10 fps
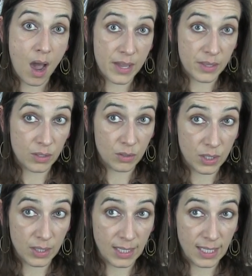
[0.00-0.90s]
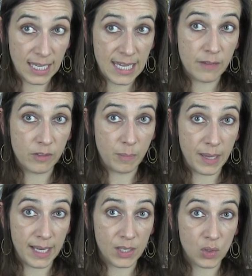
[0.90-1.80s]
either not in the key of the
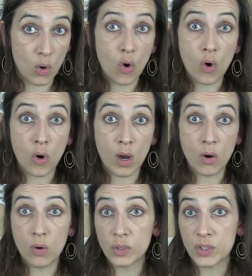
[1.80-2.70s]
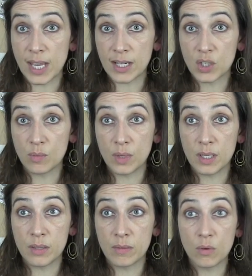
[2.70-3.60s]
piece or a horn section
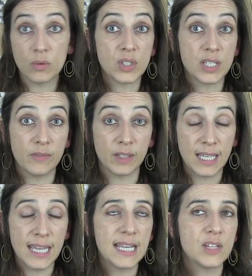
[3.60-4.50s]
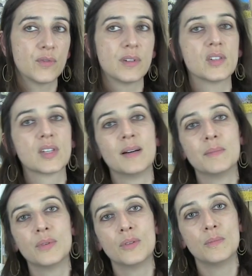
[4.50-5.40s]
with horns in different keys, for
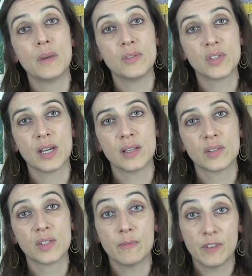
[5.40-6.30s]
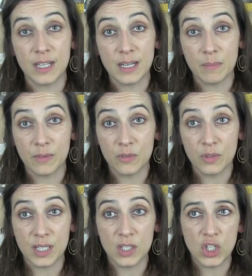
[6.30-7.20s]
example, Mozart's Symphony No.
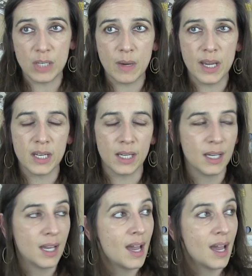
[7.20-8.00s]
40 in G minor.